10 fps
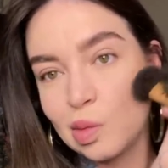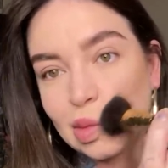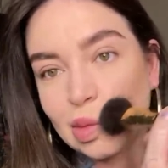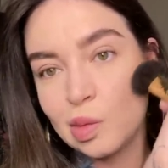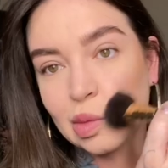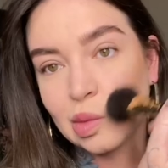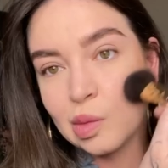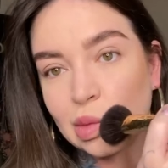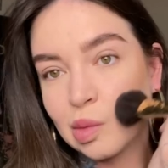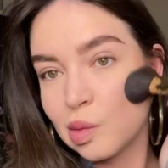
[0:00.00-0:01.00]

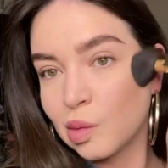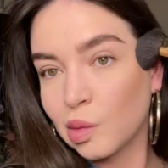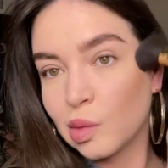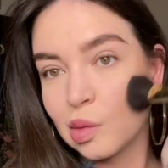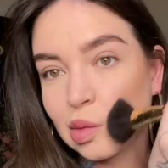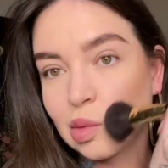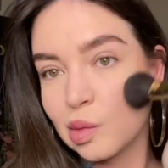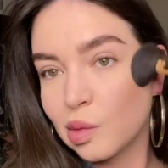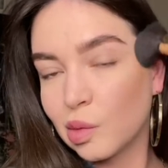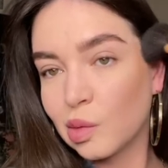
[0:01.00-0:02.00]

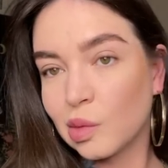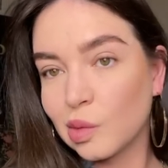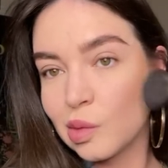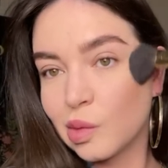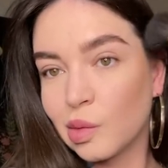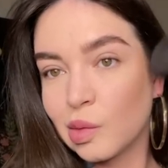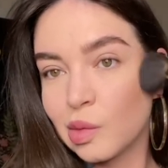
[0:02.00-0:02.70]
[no speech]